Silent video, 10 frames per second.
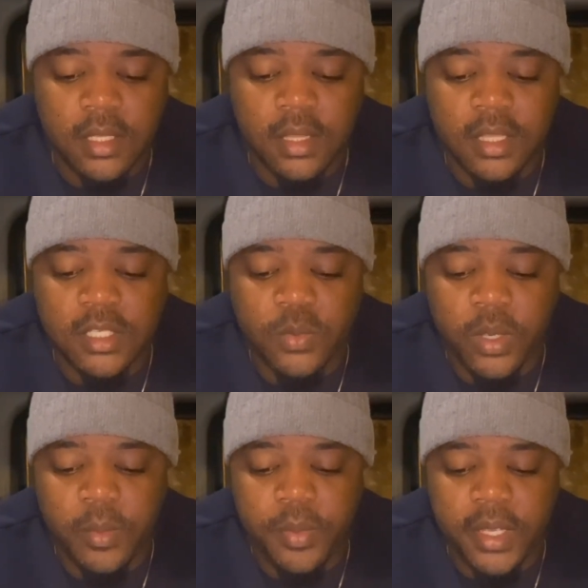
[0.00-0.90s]
this
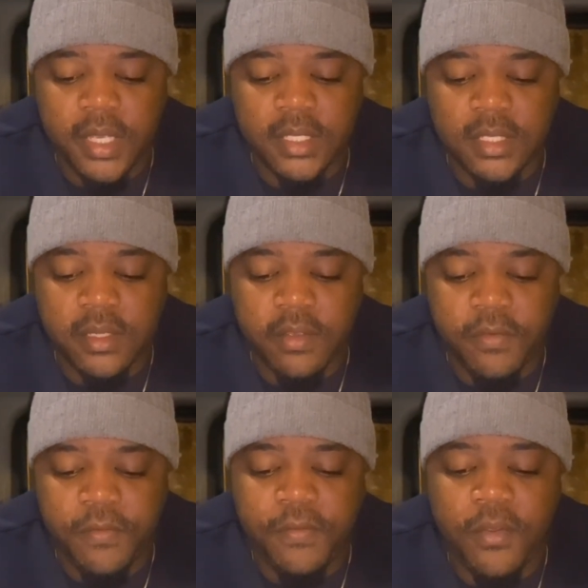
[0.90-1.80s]
one pays
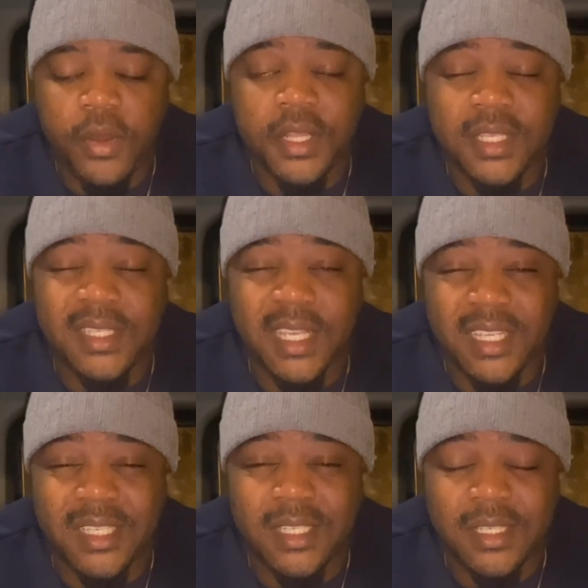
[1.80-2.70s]

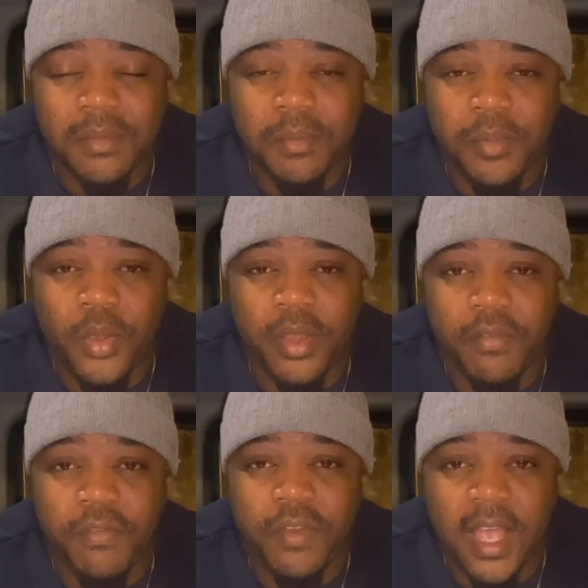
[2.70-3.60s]

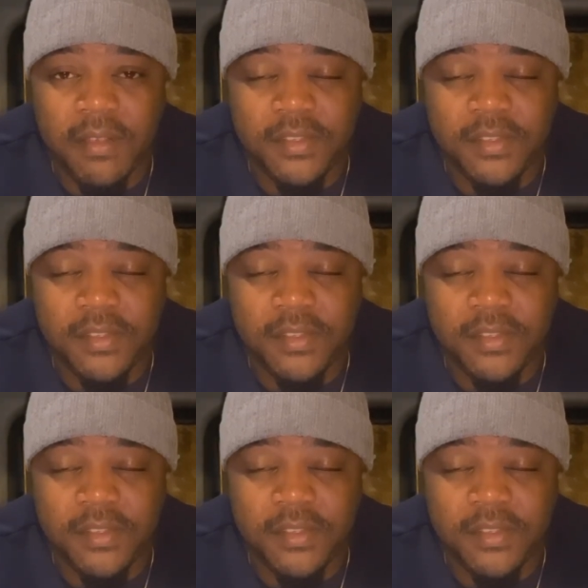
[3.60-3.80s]
46.5